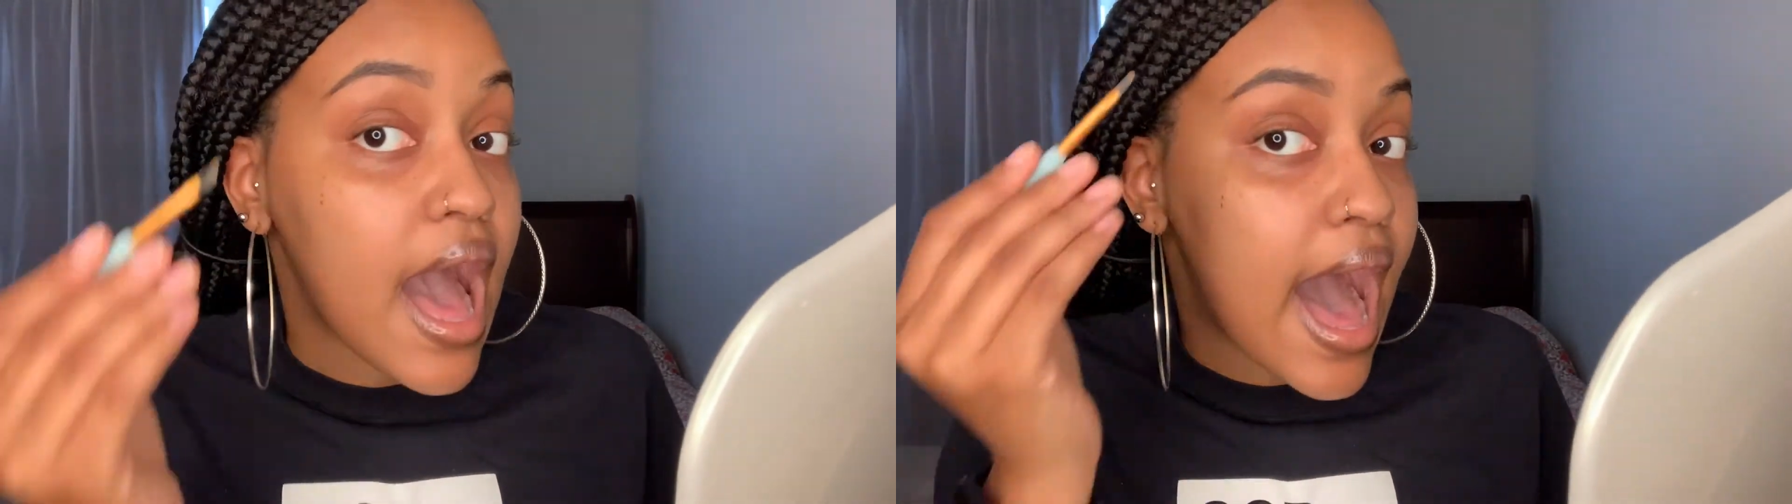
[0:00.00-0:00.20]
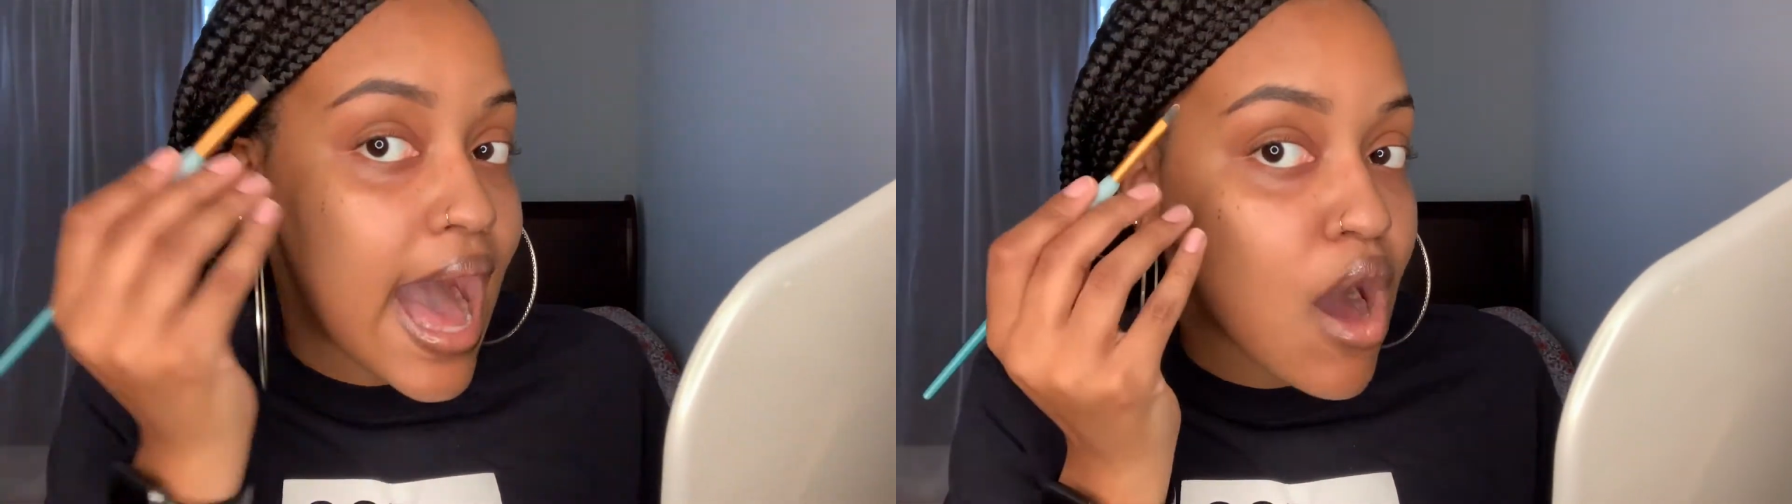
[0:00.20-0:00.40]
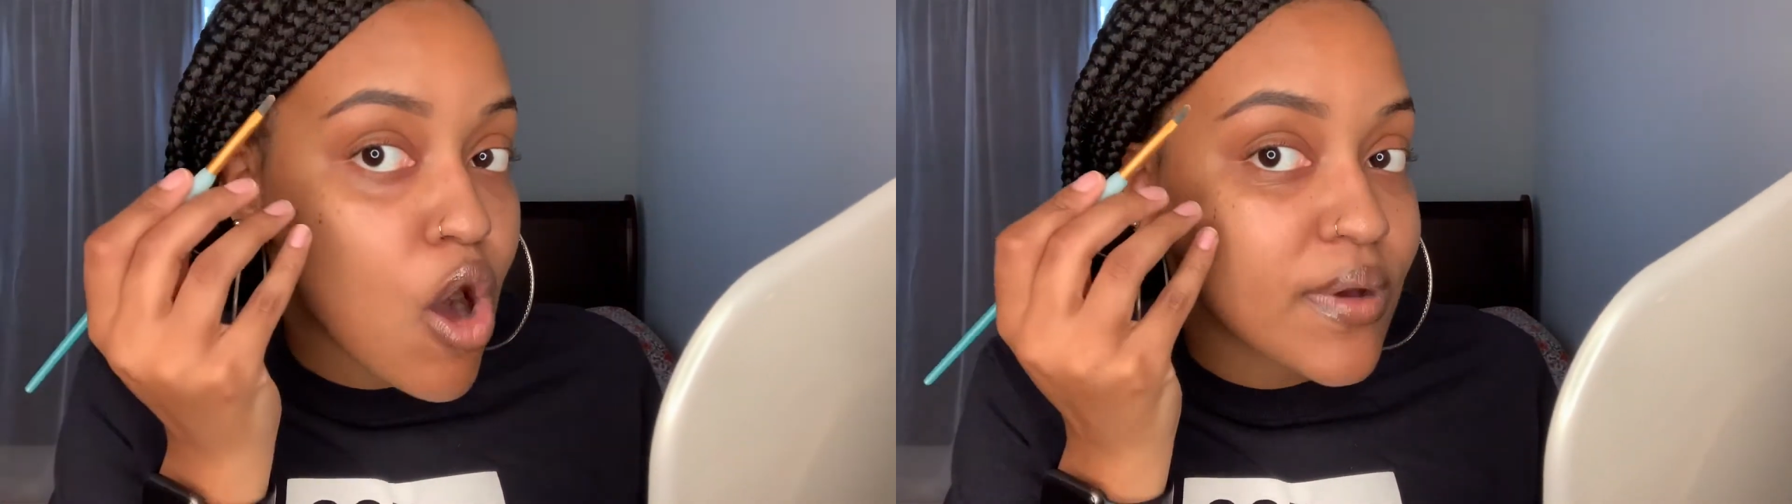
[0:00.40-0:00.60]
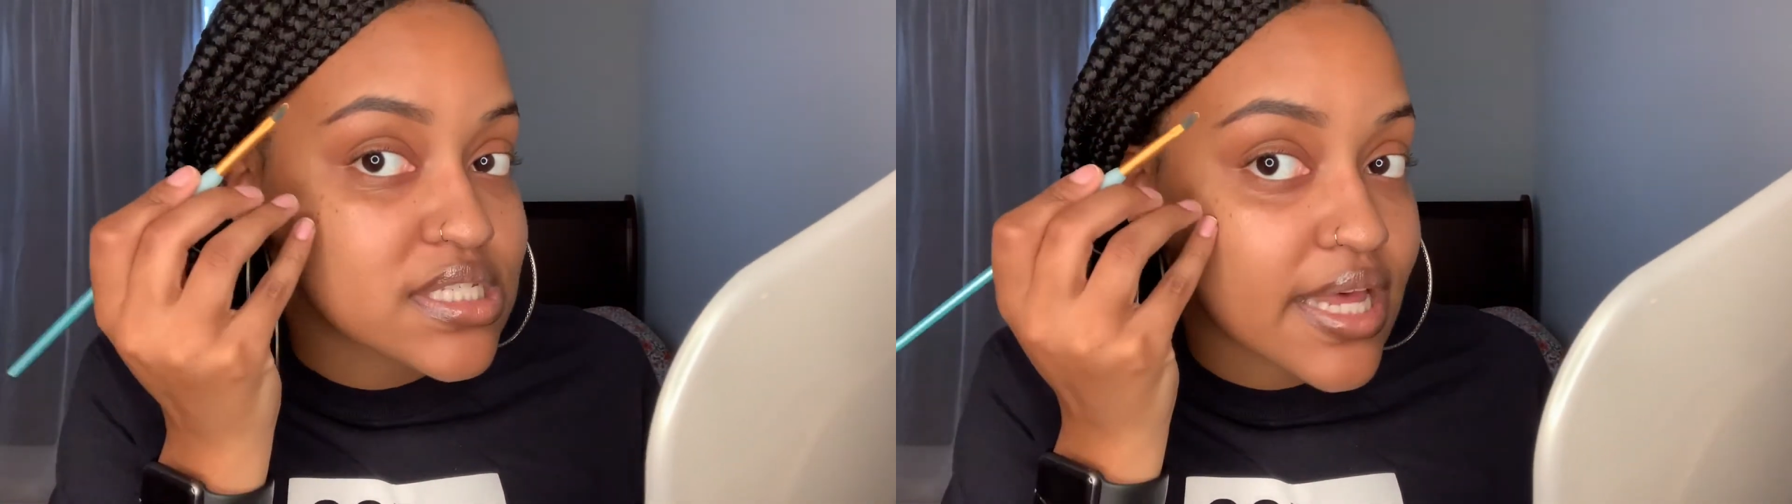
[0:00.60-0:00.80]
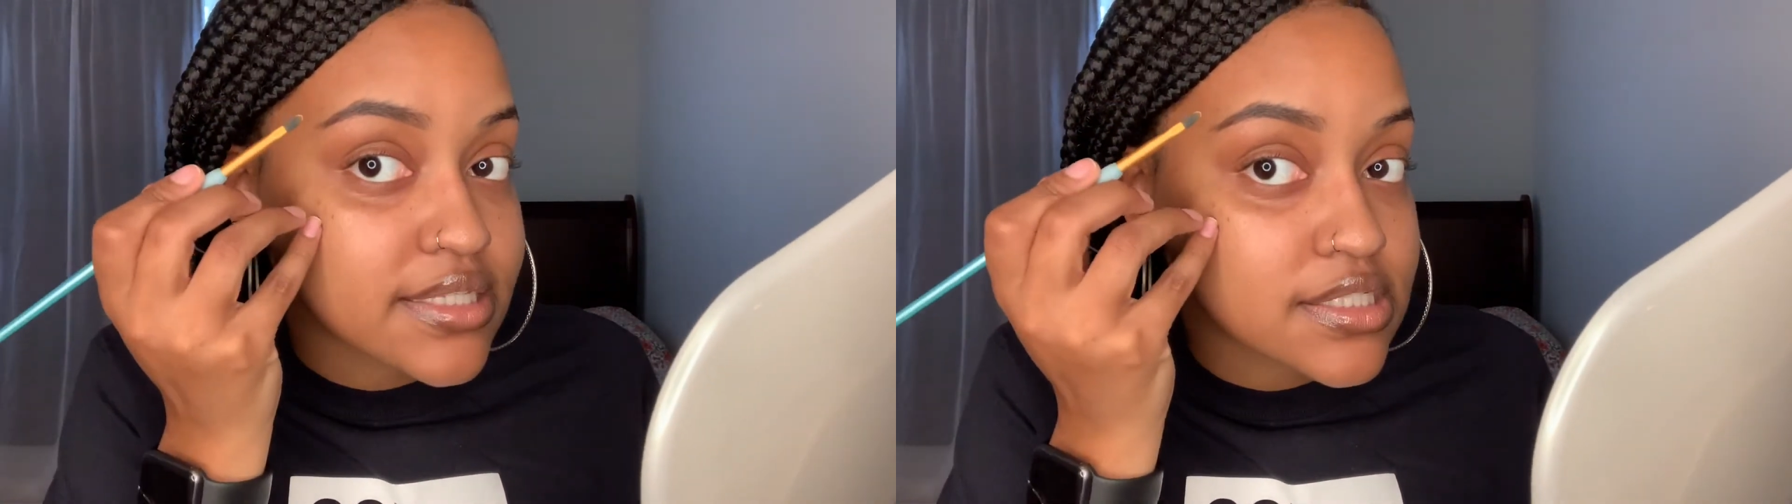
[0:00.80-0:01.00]
I always
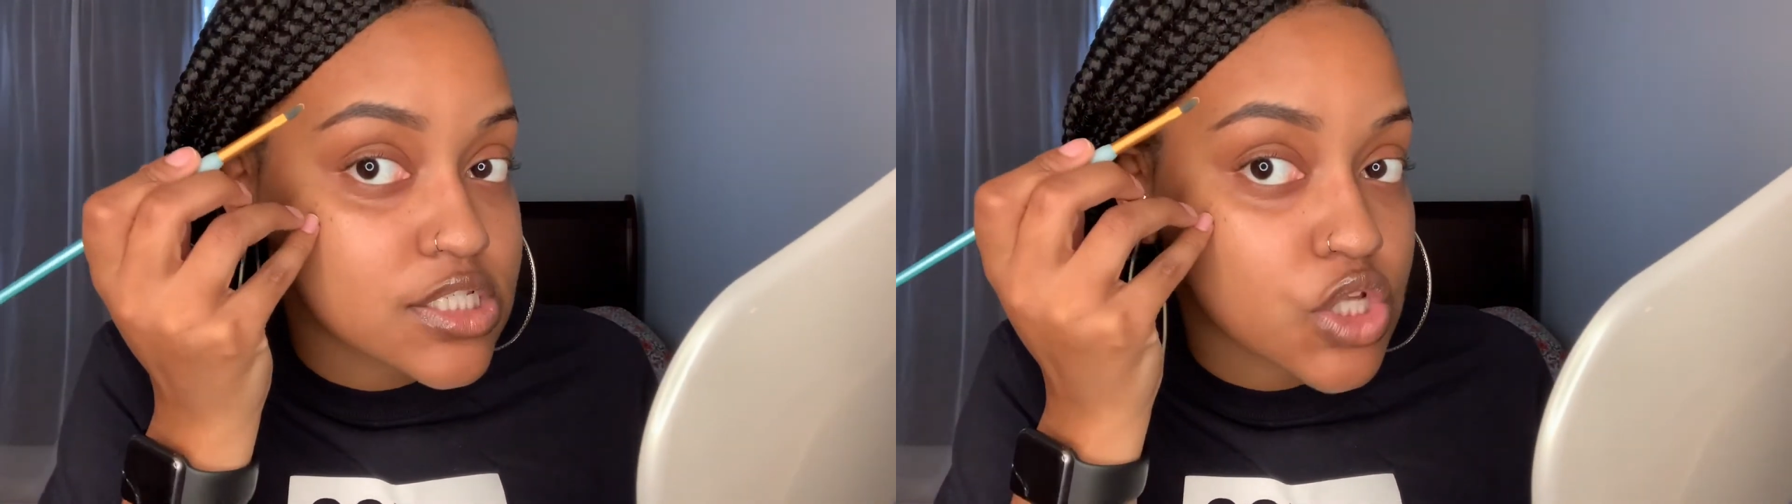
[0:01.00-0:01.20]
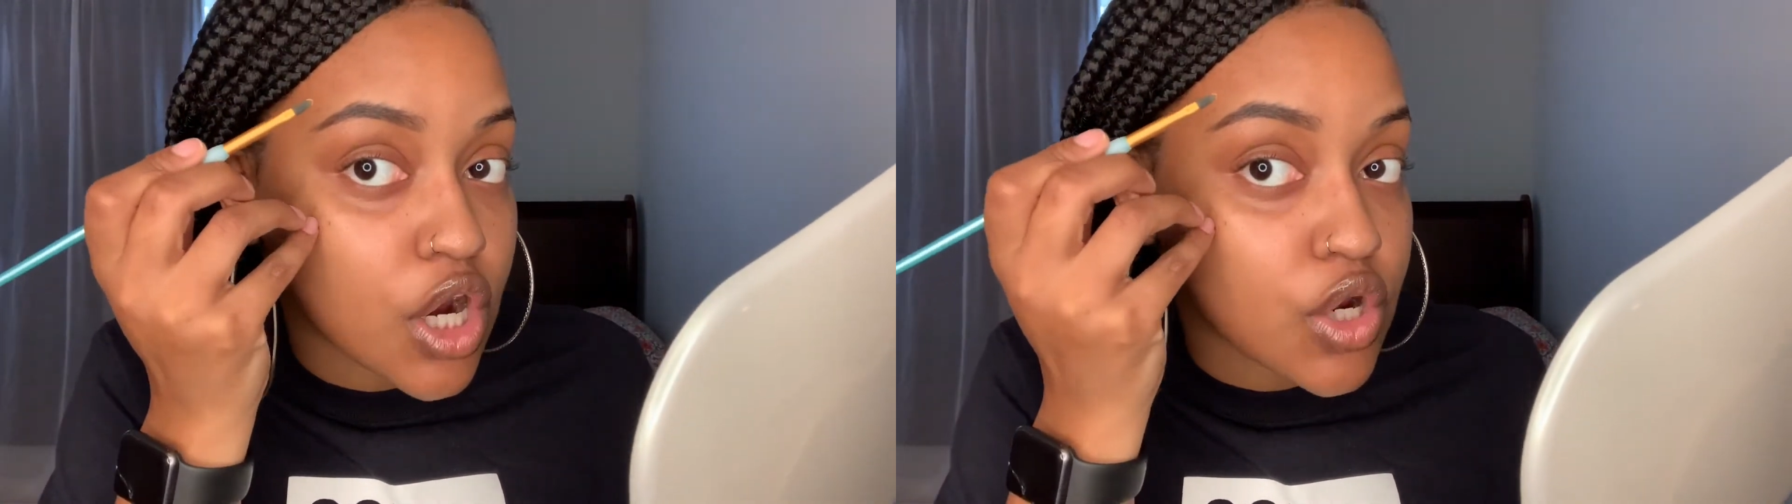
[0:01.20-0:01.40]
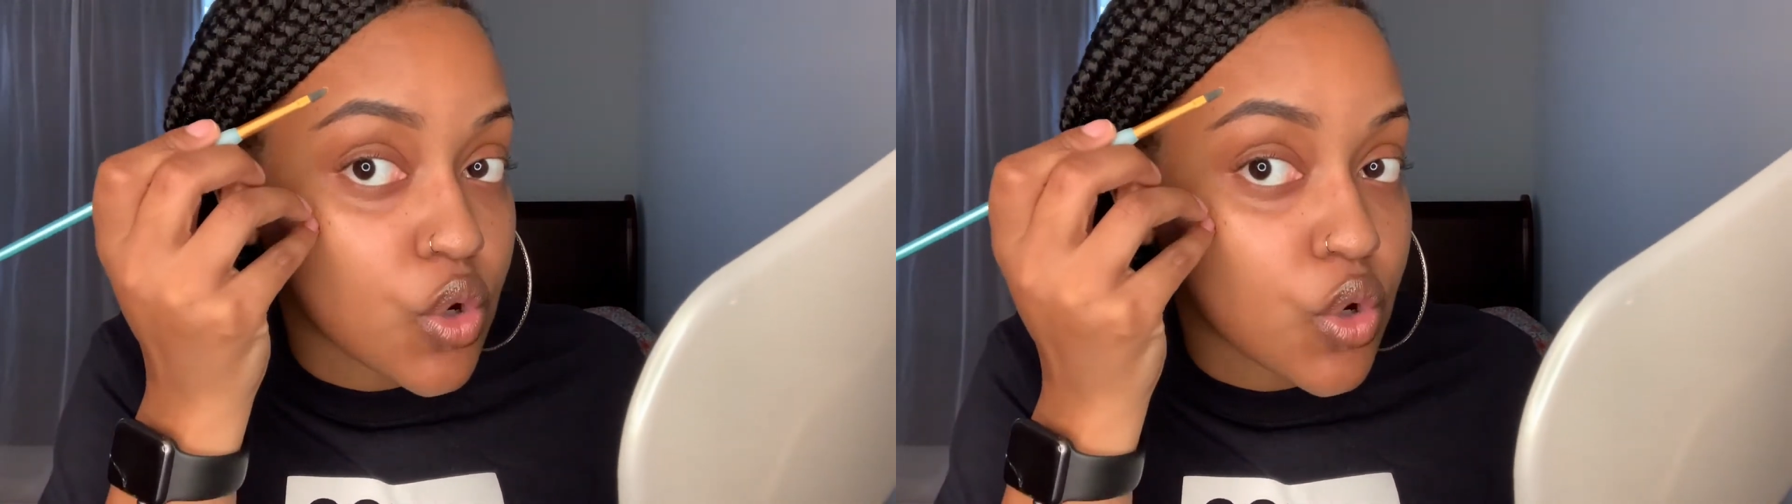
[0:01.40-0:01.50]
like to start